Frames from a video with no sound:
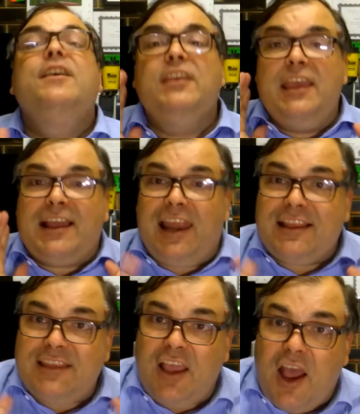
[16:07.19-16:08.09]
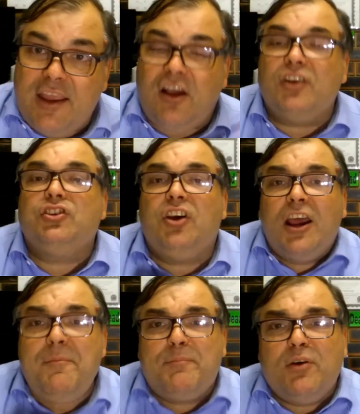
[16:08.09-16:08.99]
You collect the icons. You've
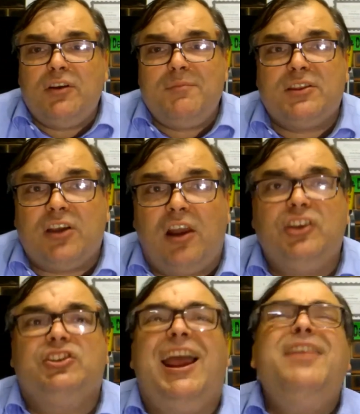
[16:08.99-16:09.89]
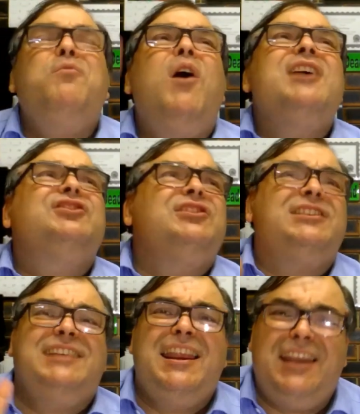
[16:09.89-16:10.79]
got to build a mythology. Otherwise, you
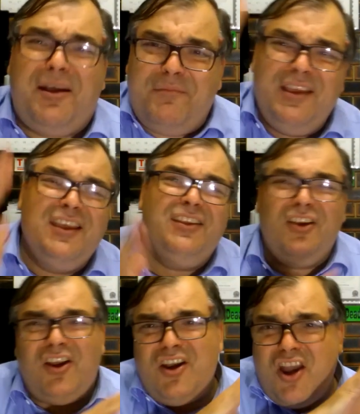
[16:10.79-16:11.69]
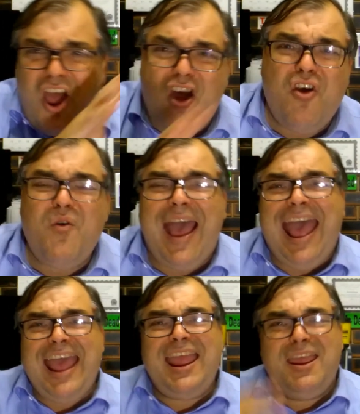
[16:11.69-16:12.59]
just end up, you've got no
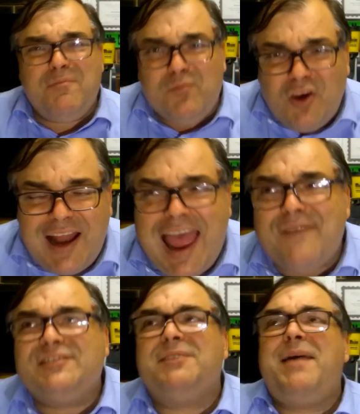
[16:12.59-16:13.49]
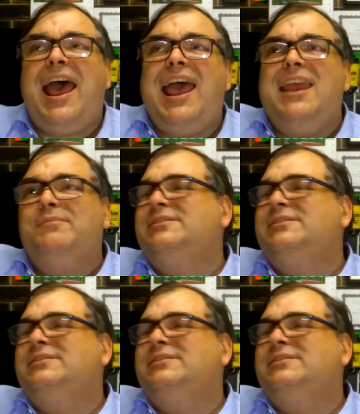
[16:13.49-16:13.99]
aim. You've got to have some aims.